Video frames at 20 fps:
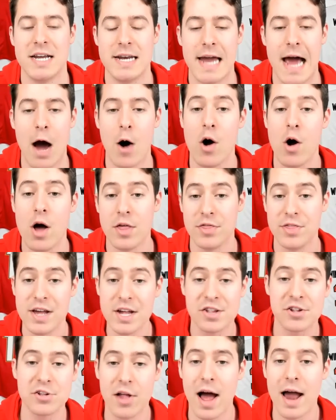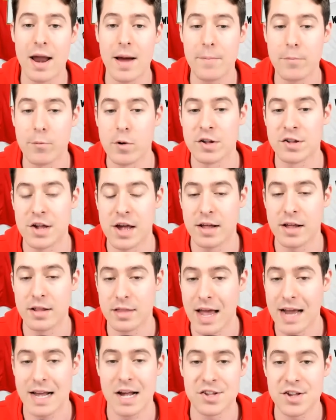Now, this lineup was,
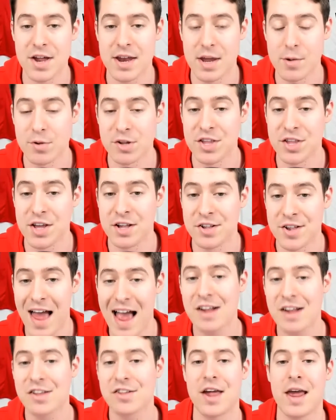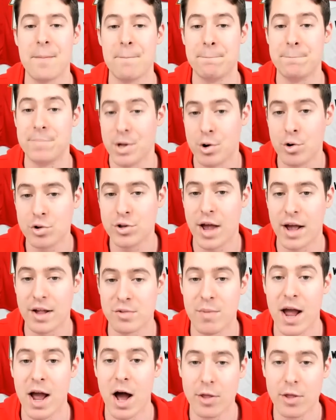like I said, it was the exact same build as
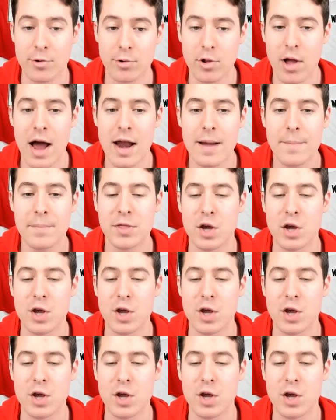my other lineup.